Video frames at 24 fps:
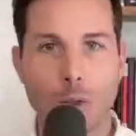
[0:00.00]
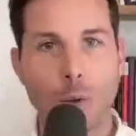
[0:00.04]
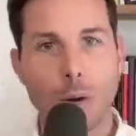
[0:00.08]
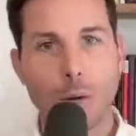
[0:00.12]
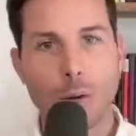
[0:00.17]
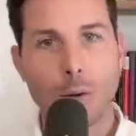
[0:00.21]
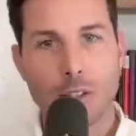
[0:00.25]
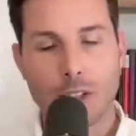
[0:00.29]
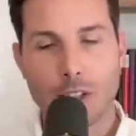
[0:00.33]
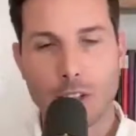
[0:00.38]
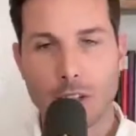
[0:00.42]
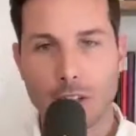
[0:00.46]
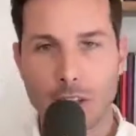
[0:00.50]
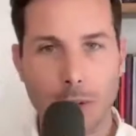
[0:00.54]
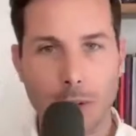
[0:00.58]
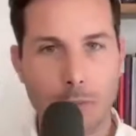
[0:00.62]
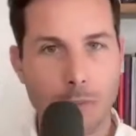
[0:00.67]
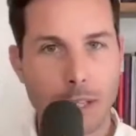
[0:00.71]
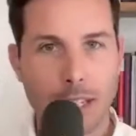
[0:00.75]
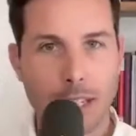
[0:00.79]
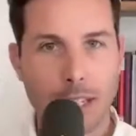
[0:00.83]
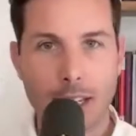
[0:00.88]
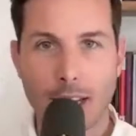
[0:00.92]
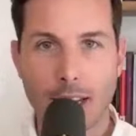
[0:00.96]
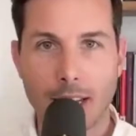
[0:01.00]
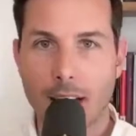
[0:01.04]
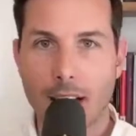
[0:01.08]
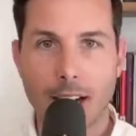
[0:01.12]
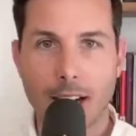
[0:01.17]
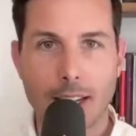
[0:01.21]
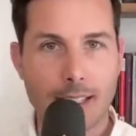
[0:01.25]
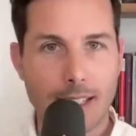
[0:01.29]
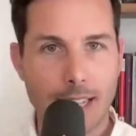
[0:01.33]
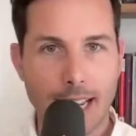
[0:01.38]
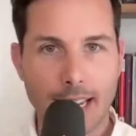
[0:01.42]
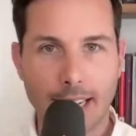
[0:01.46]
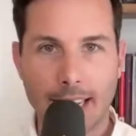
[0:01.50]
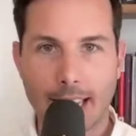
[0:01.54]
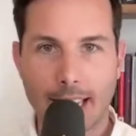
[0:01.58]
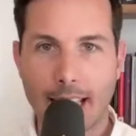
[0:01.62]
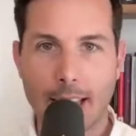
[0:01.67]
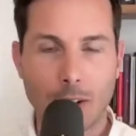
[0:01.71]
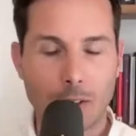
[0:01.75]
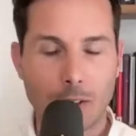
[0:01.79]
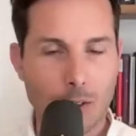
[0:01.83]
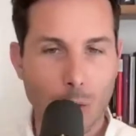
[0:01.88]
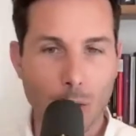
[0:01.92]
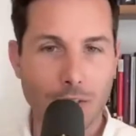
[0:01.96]
where it's just going to be a
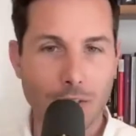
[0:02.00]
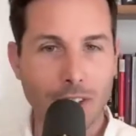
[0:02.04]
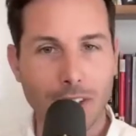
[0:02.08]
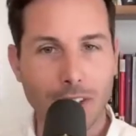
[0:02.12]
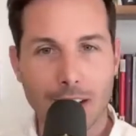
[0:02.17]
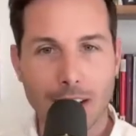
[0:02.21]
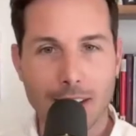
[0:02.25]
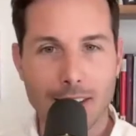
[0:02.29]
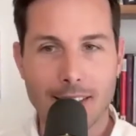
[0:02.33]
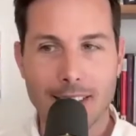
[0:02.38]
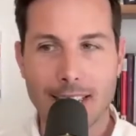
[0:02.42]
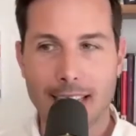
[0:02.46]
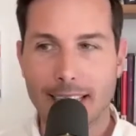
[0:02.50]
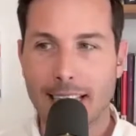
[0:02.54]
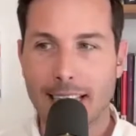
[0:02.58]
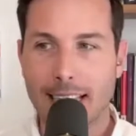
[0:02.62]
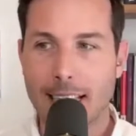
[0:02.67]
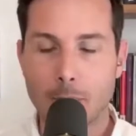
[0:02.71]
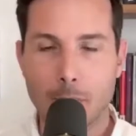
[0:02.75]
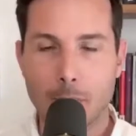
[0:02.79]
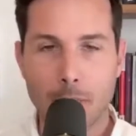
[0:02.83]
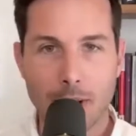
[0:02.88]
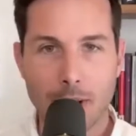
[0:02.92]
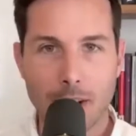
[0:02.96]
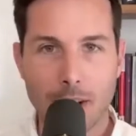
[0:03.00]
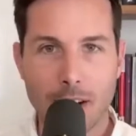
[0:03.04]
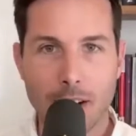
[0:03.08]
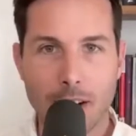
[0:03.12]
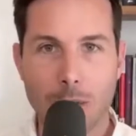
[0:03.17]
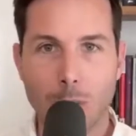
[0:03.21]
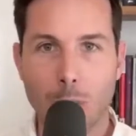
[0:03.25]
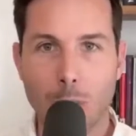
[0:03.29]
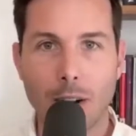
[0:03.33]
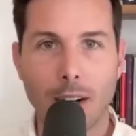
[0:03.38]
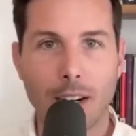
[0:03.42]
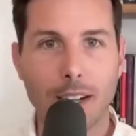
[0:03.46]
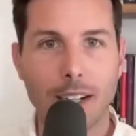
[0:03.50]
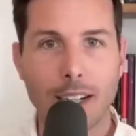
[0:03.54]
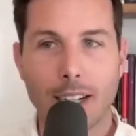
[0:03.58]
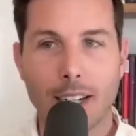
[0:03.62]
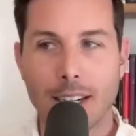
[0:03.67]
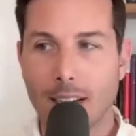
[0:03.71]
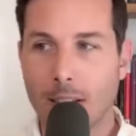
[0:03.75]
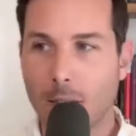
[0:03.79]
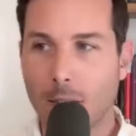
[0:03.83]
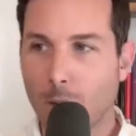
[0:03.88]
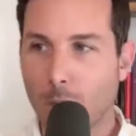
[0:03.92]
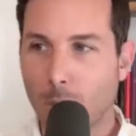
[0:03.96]
decade or sort of a lost decade period where
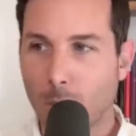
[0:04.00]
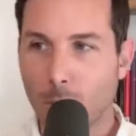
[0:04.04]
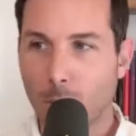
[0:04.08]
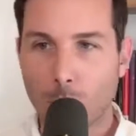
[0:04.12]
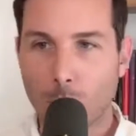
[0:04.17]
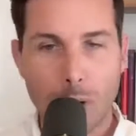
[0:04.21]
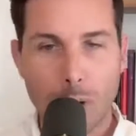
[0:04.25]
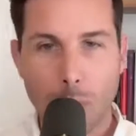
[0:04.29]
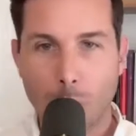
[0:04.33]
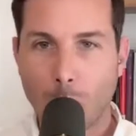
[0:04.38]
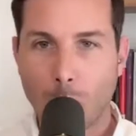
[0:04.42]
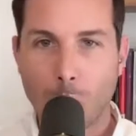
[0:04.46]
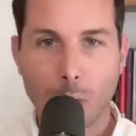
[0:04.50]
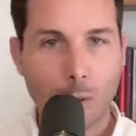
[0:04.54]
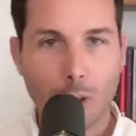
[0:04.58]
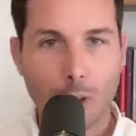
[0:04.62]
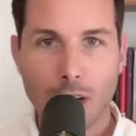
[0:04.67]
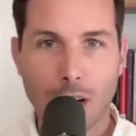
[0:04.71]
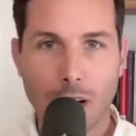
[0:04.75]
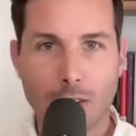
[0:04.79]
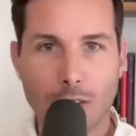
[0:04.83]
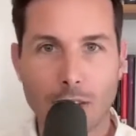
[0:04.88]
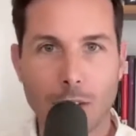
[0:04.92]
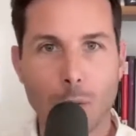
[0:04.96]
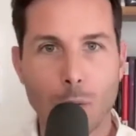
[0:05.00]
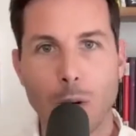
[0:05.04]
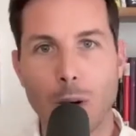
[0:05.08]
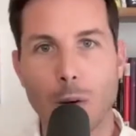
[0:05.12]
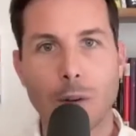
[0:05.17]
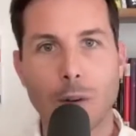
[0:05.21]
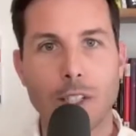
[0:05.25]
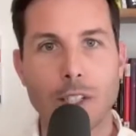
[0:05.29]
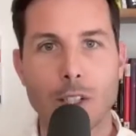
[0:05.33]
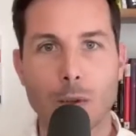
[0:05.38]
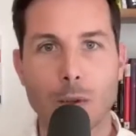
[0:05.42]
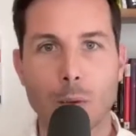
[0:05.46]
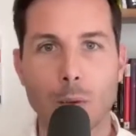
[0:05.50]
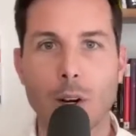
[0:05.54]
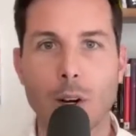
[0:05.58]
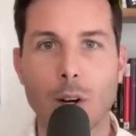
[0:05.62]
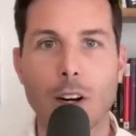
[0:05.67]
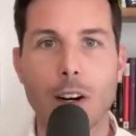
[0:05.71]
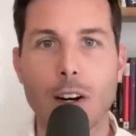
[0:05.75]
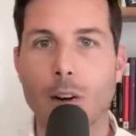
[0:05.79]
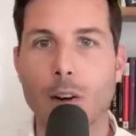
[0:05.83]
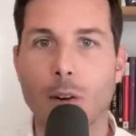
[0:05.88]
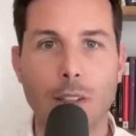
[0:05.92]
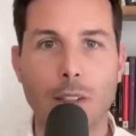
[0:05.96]
we won't recover to where we just
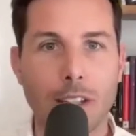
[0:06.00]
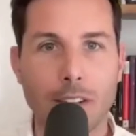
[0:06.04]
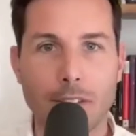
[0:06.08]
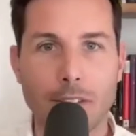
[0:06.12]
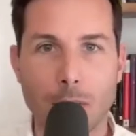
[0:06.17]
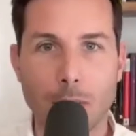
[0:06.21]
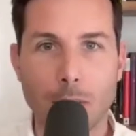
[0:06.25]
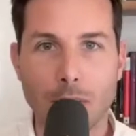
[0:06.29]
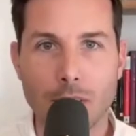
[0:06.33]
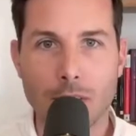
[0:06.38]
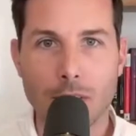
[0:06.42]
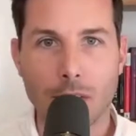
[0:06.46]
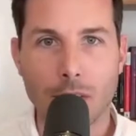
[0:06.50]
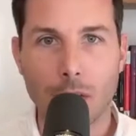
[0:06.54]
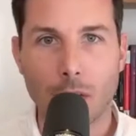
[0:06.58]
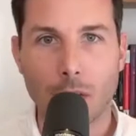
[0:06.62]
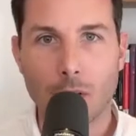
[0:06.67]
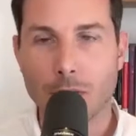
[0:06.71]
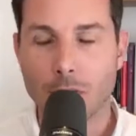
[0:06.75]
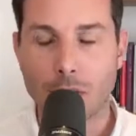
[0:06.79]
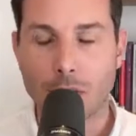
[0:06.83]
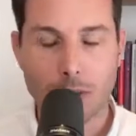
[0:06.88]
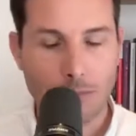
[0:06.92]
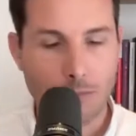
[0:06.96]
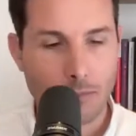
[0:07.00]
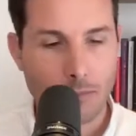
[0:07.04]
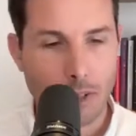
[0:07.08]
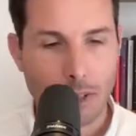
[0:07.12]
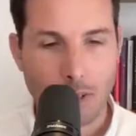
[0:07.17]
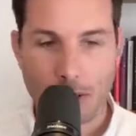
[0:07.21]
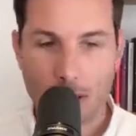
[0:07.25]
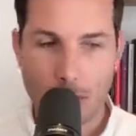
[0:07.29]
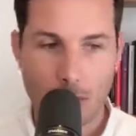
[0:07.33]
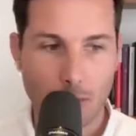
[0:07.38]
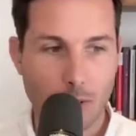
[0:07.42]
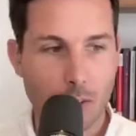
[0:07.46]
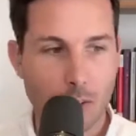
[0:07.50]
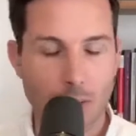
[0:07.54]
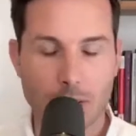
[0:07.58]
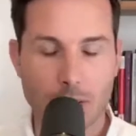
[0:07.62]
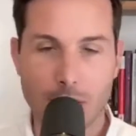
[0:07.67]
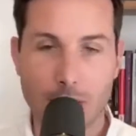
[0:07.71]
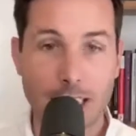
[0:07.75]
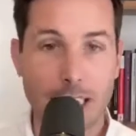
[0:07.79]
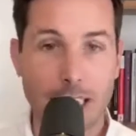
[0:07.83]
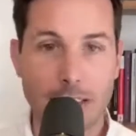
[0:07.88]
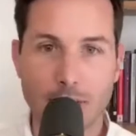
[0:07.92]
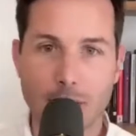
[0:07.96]
were only a few months ago for a, a
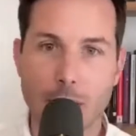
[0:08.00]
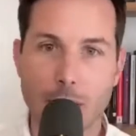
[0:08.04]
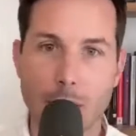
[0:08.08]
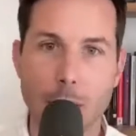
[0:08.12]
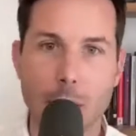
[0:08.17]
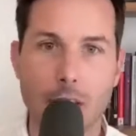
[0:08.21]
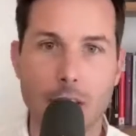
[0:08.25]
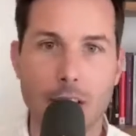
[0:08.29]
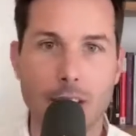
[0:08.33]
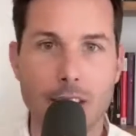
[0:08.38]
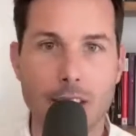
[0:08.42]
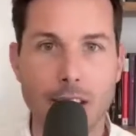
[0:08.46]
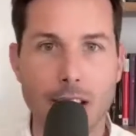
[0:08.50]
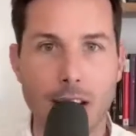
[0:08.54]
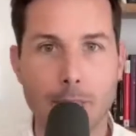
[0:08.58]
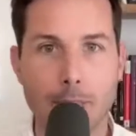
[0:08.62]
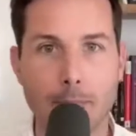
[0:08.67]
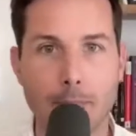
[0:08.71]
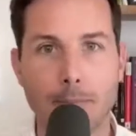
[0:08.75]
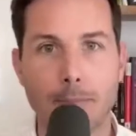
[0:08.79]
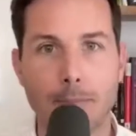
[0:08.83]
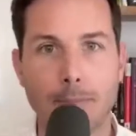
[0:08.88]
significant period of time?